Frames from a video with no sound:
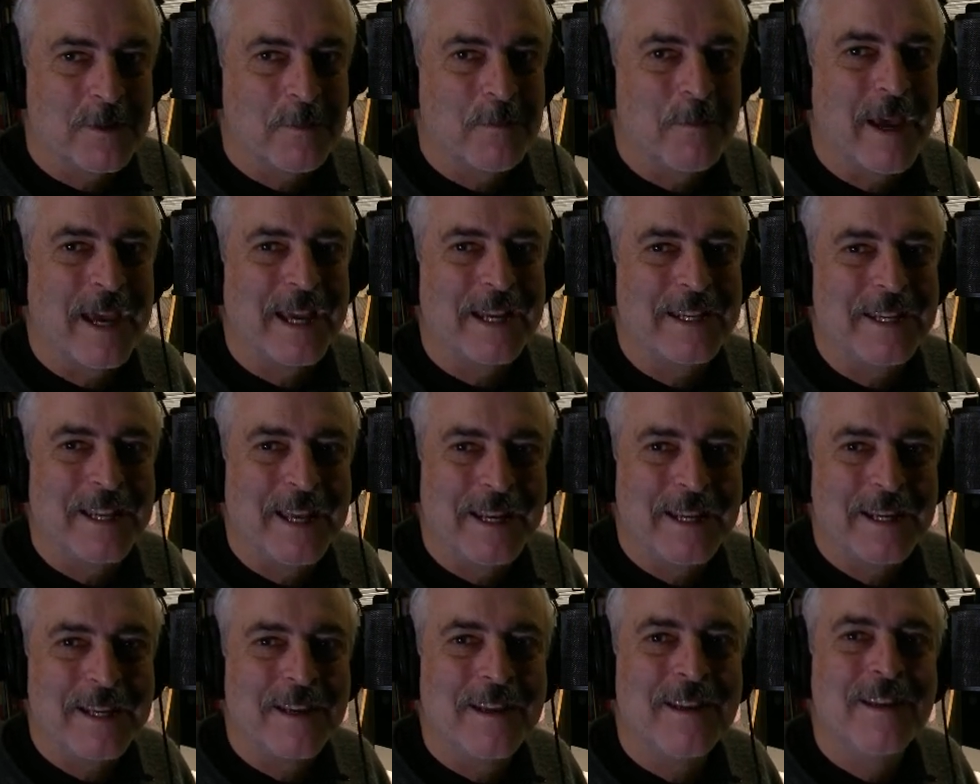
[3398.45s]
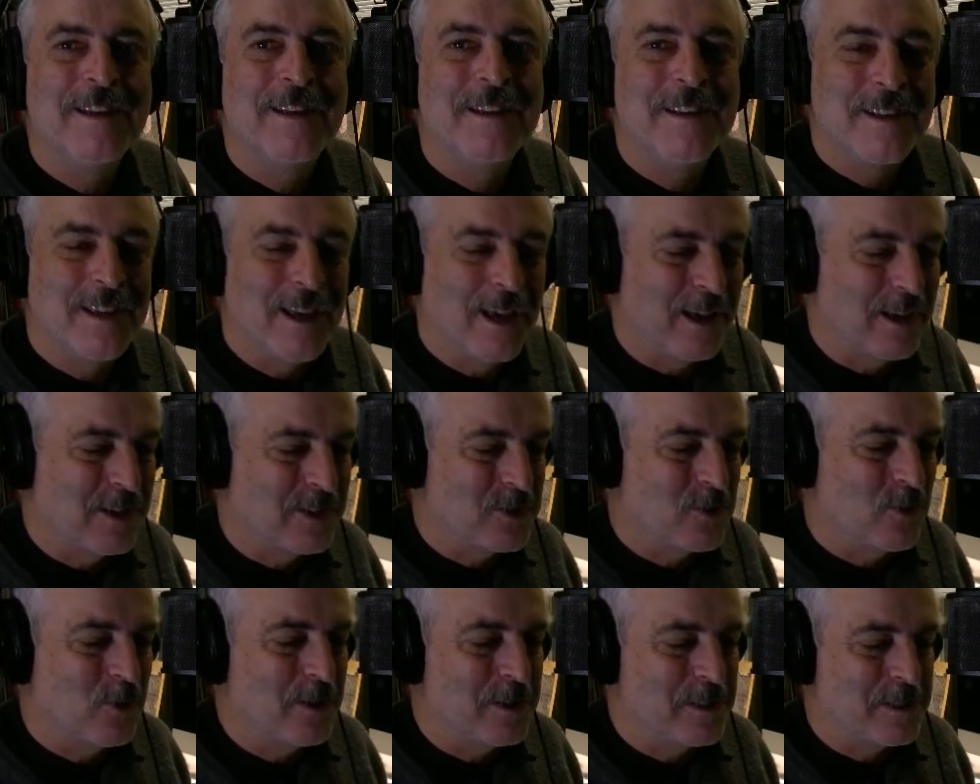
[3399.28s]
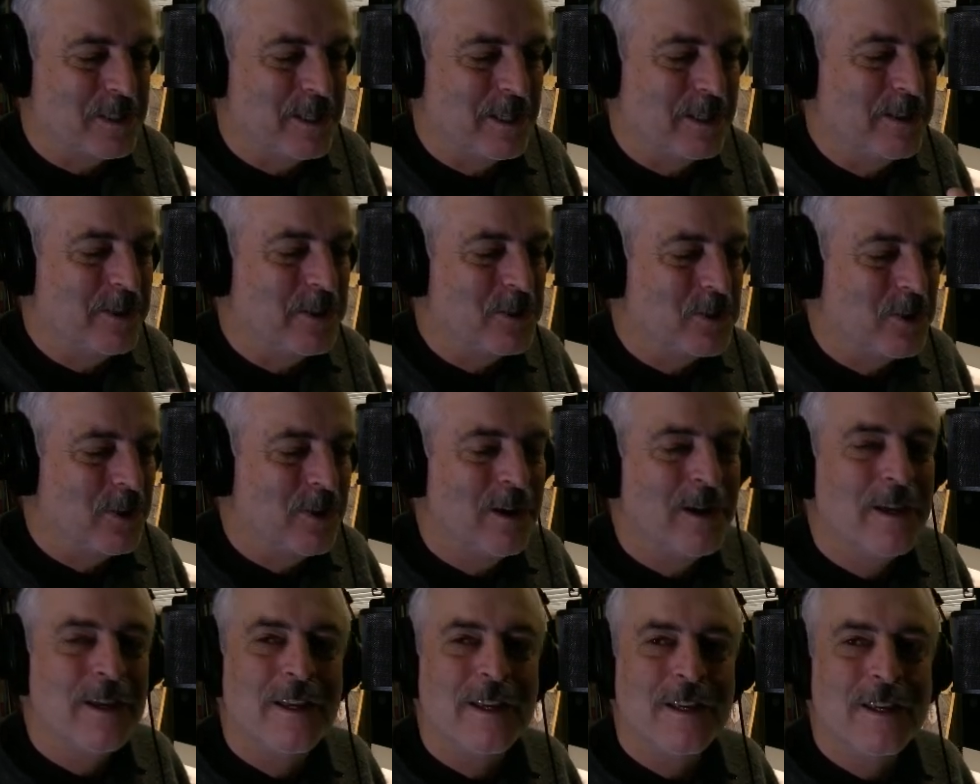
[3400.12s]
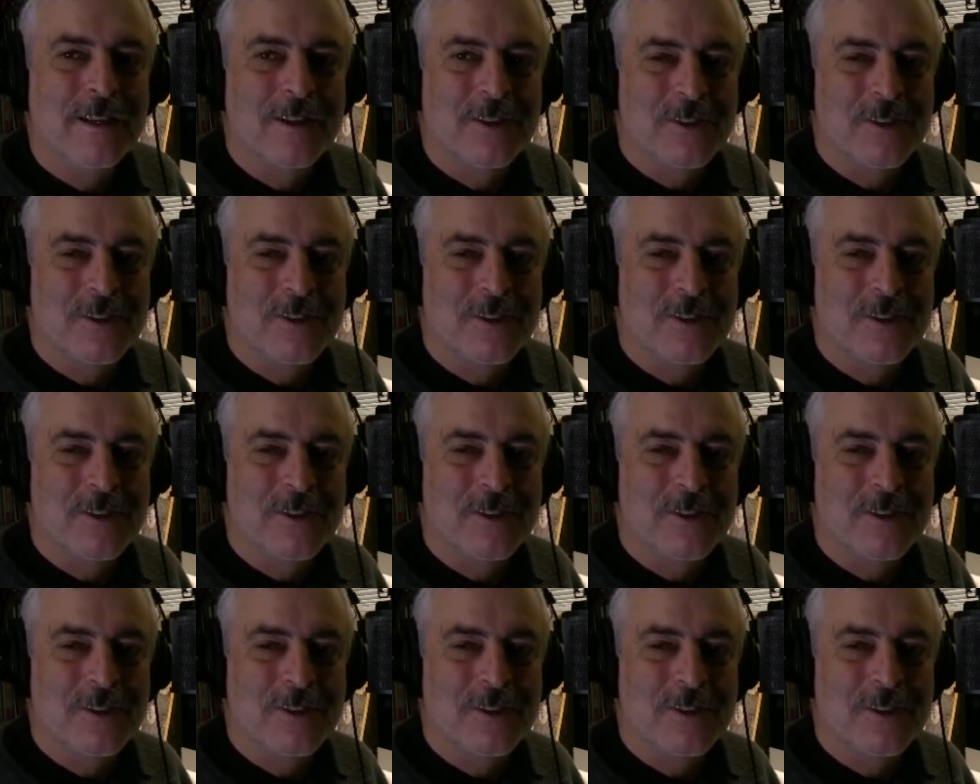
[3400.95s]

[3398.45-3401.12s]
It's a magnetic sort of signature.